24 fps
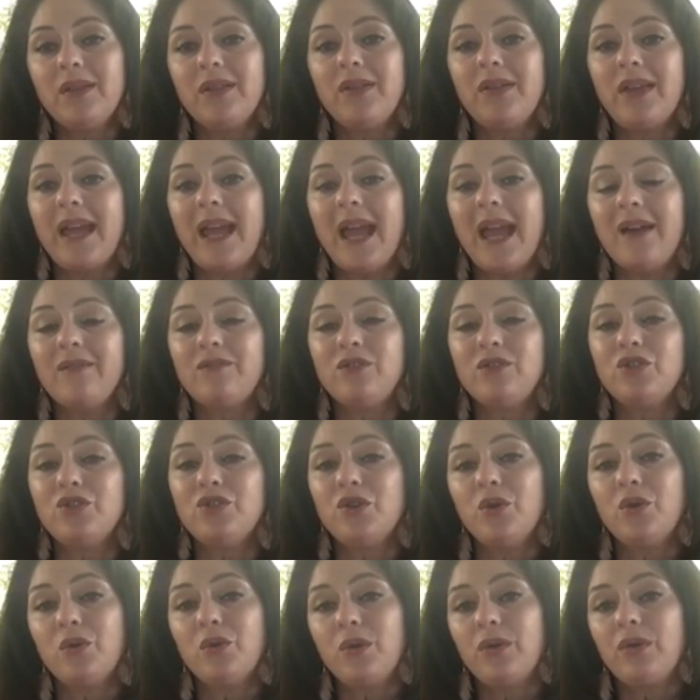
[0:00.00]
that they have to
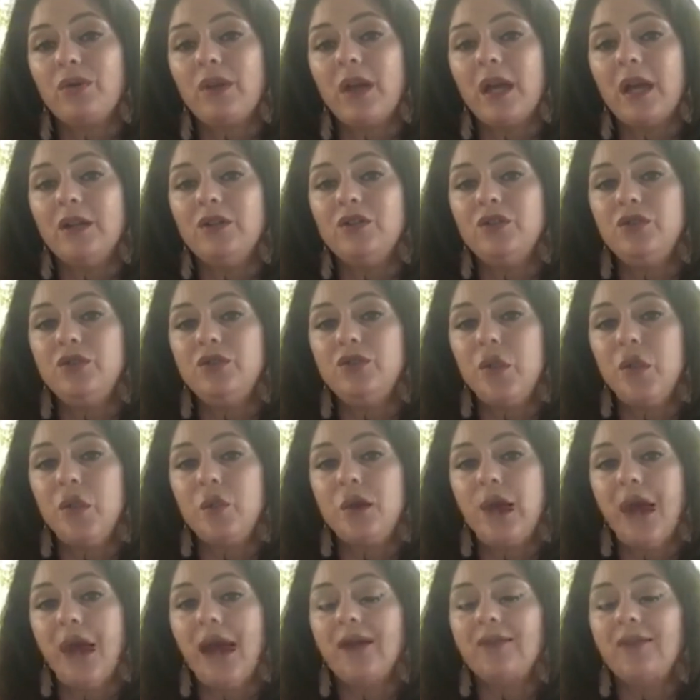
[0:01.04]
show that they don't
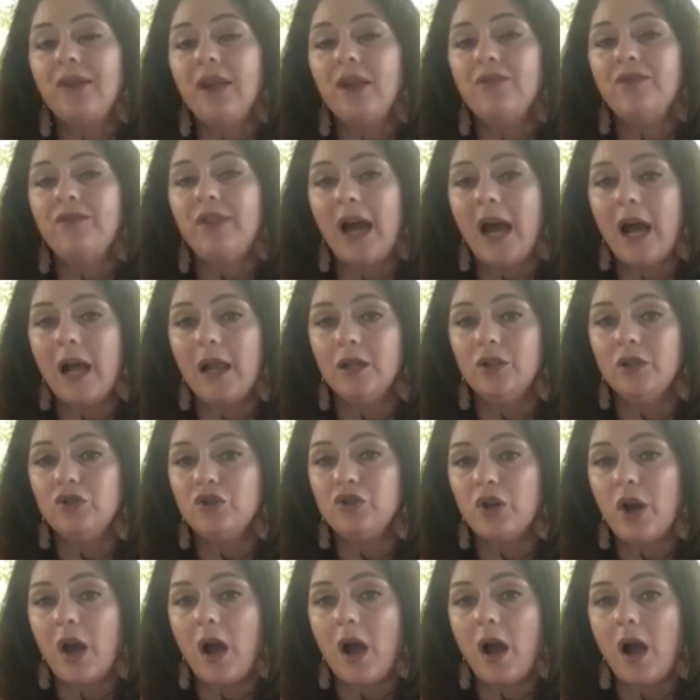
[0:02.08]
have a valid
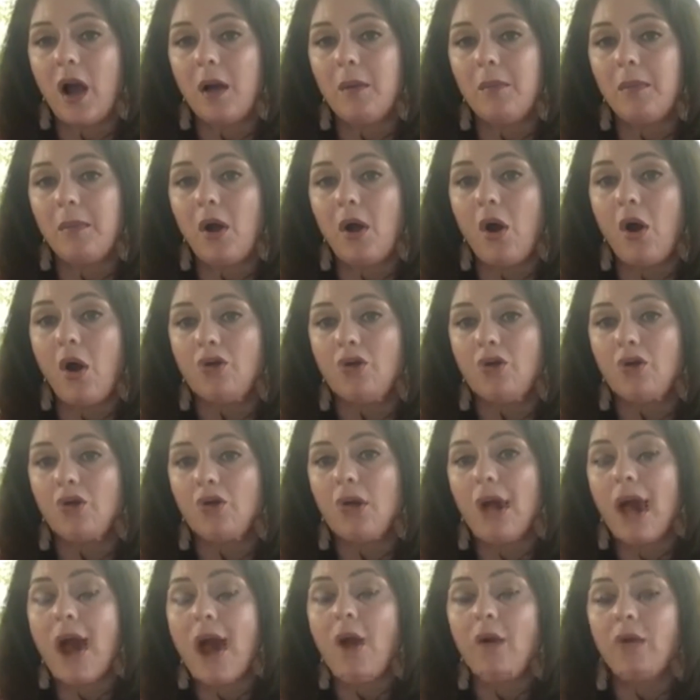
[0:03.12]
job
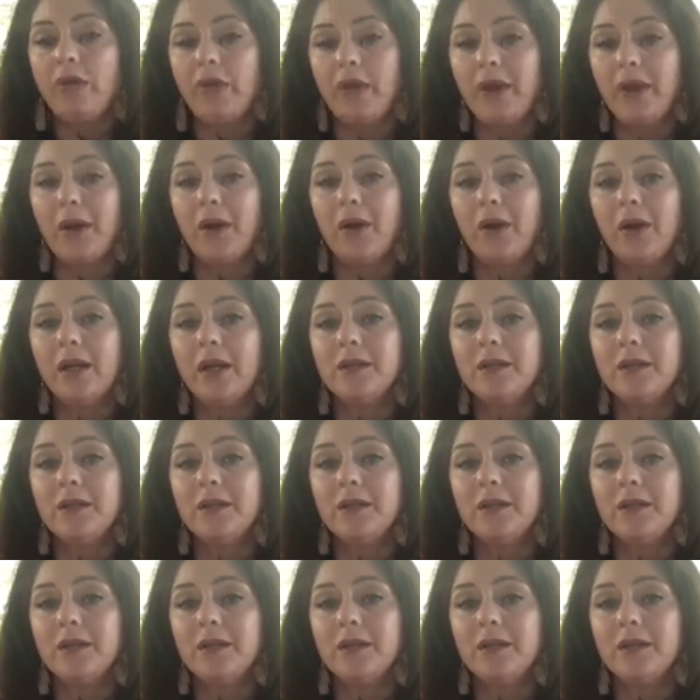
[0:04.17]
offer out there.